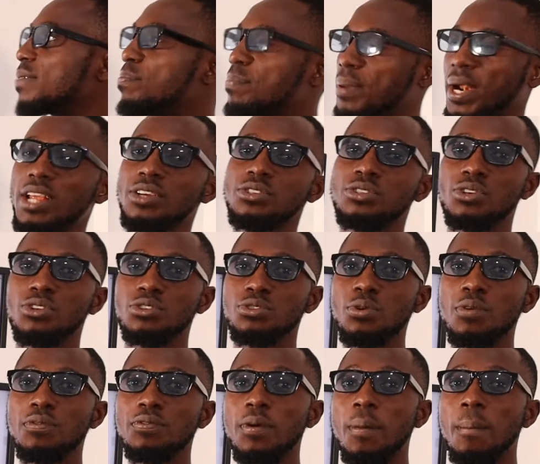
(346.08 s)
in pressure.
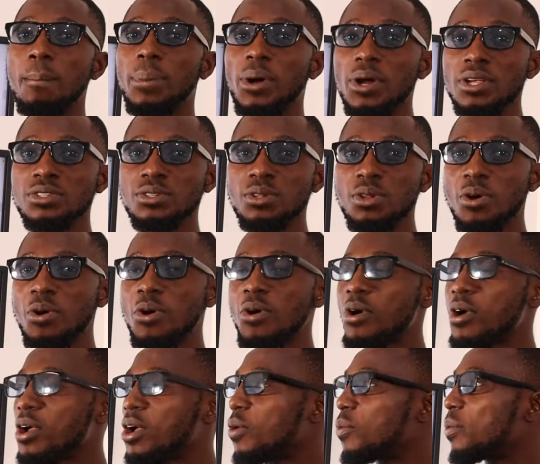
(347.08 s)
So from Boyle's
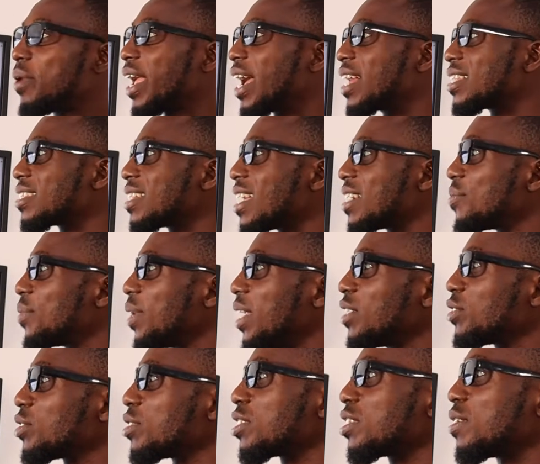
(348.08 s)
law, we can see that the
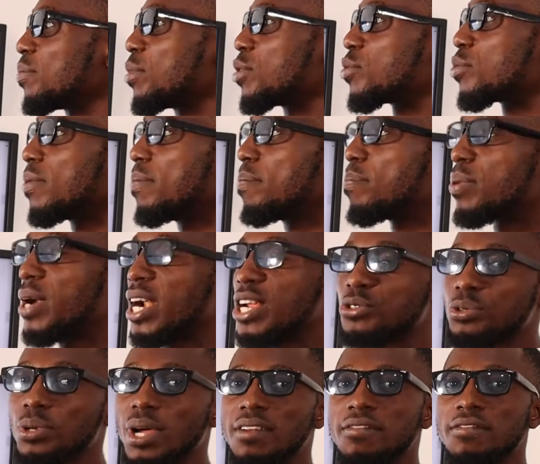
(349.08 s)
relationship between
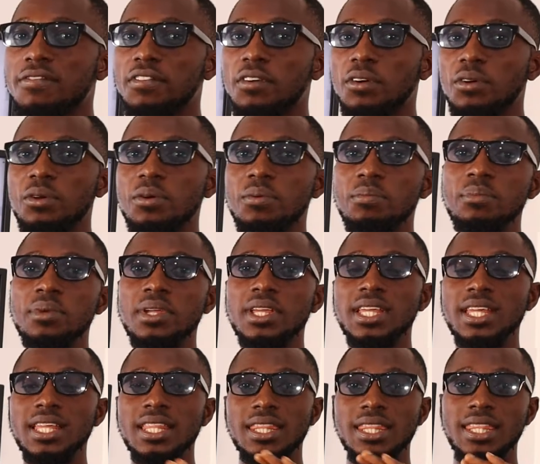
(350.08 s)
pressure and
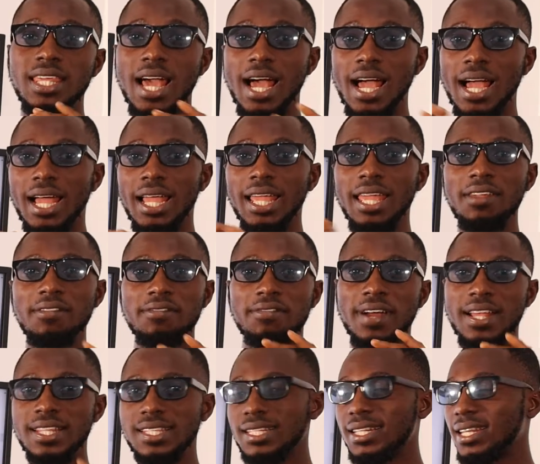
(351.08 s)
volume, they are
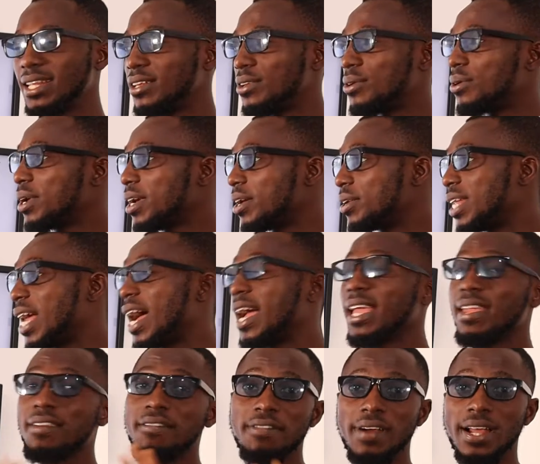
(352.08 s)
inversely, okay, they are
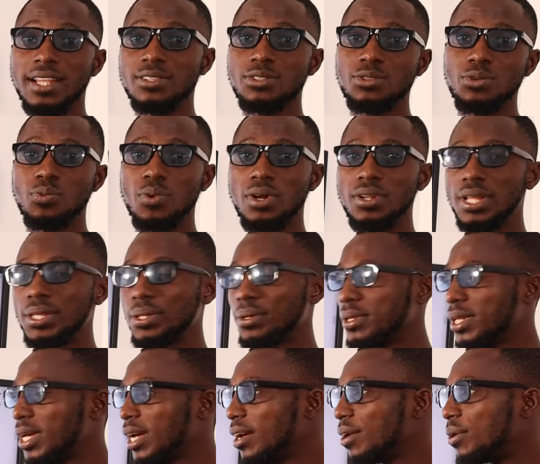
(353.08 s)
inverse to one
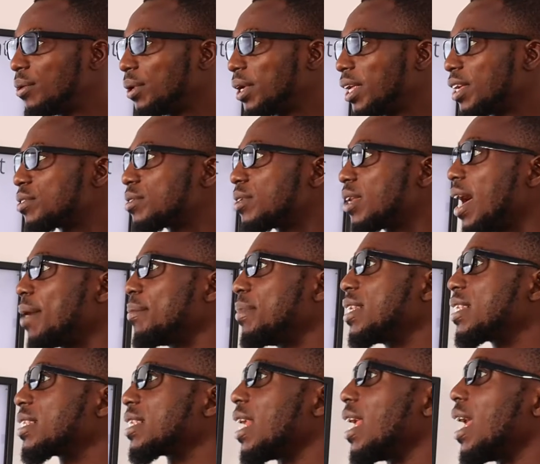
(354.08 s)
another. Okay, so that
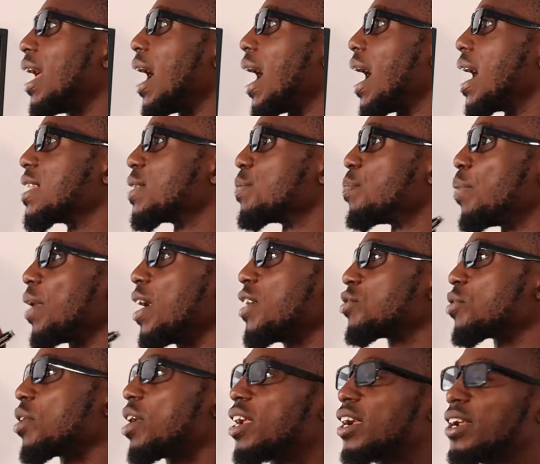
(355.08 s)
means as
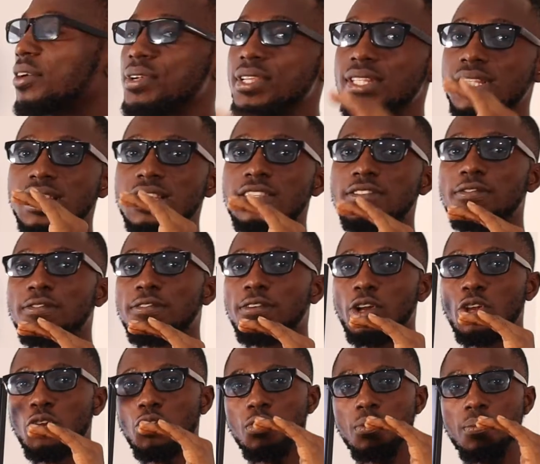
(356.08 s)
pressure increases,
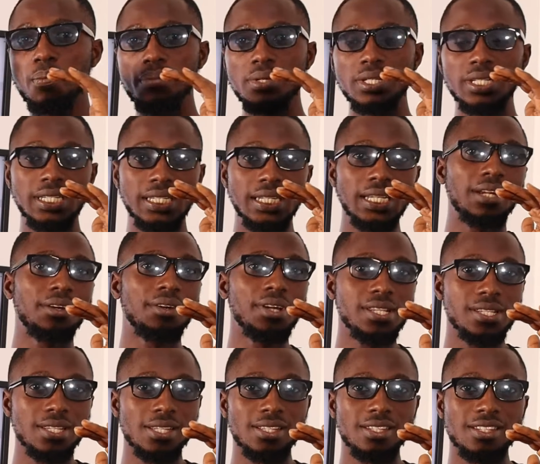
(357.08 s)
volume
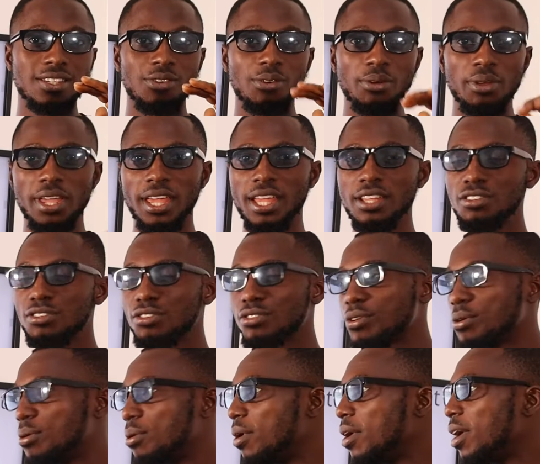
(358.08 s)
decreases. Okay,
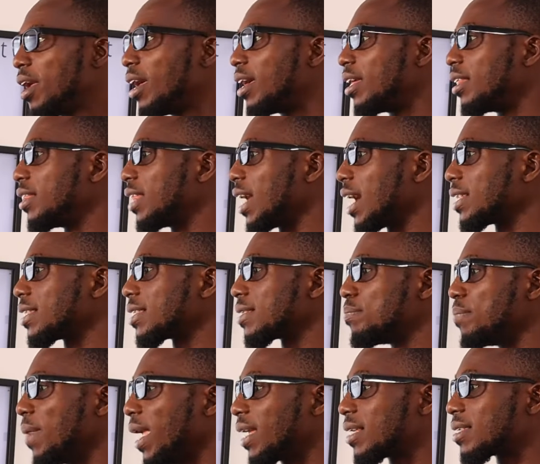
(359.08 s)
so that
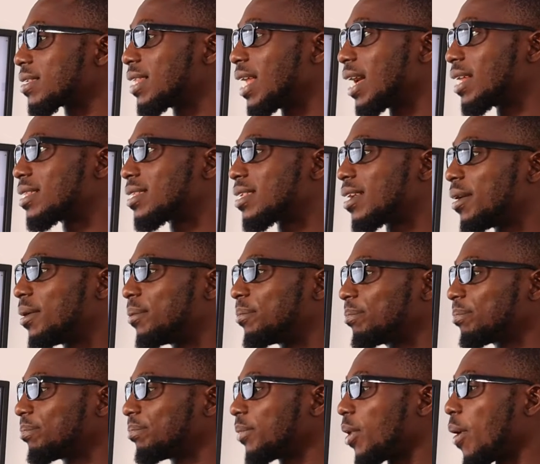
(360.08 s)
makes that
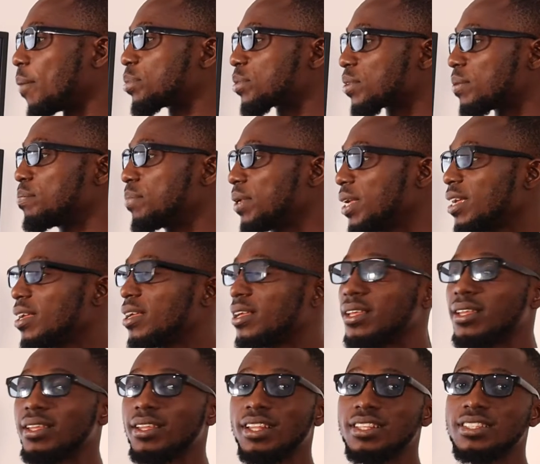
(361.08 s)
option B
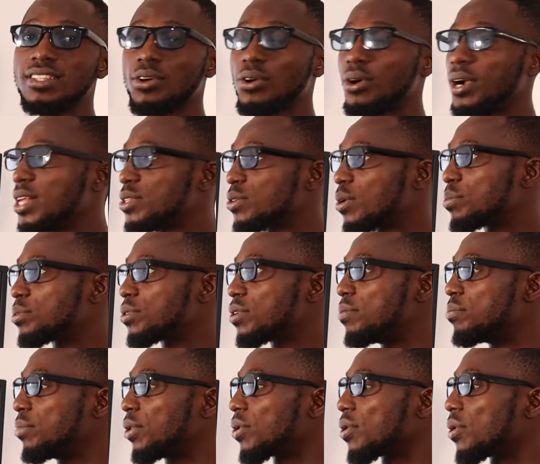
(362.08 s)
is the correct
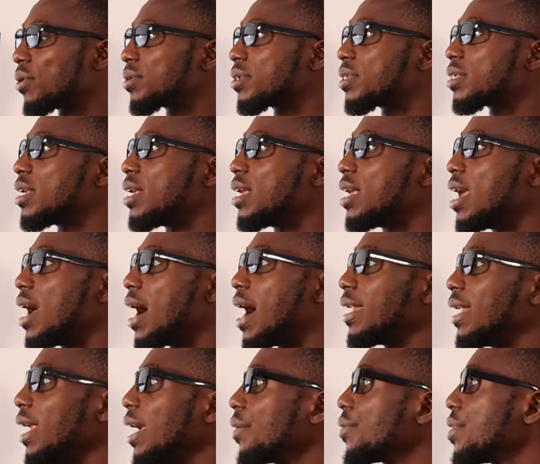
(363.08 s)
option, because
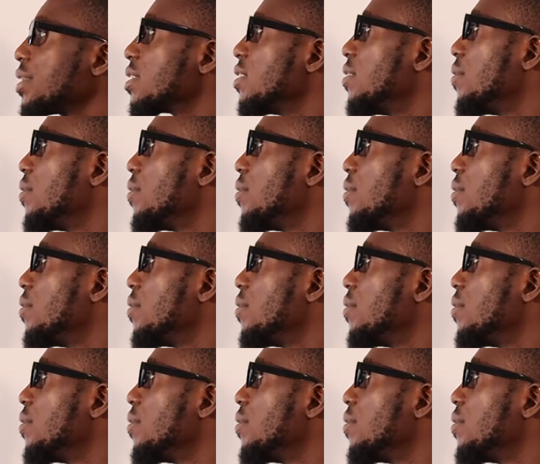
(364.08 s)
an increase